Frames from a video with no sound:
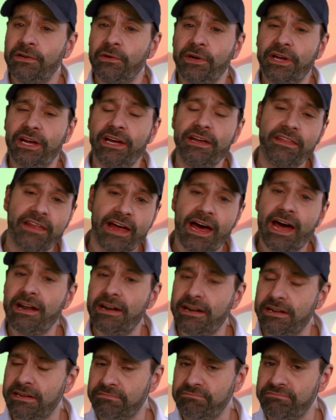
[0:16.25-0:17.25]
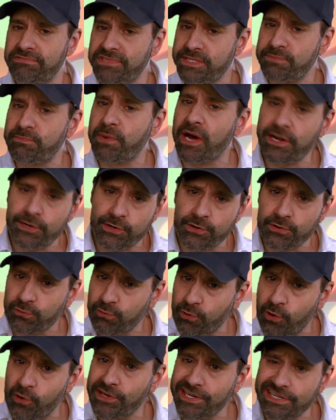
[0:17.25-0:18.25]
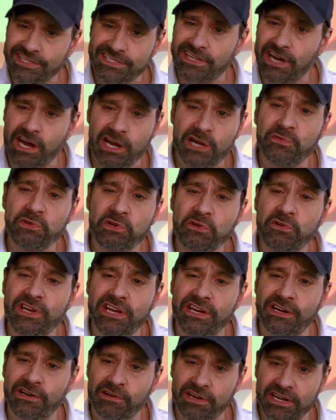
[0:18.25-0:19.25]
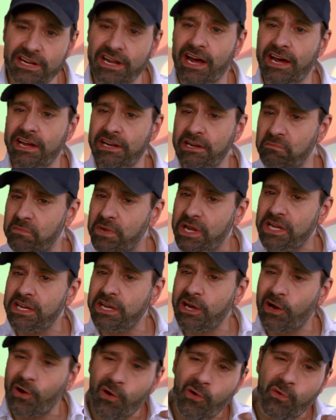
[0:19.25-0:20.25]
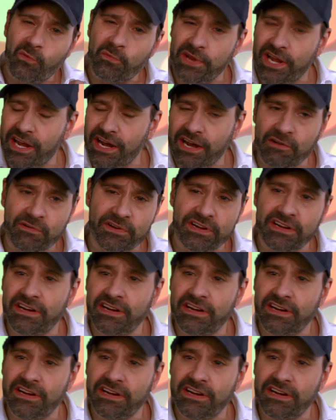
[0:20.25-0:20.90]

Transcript: Okay, that and a spider crawling inside of your ear at night and making a home there,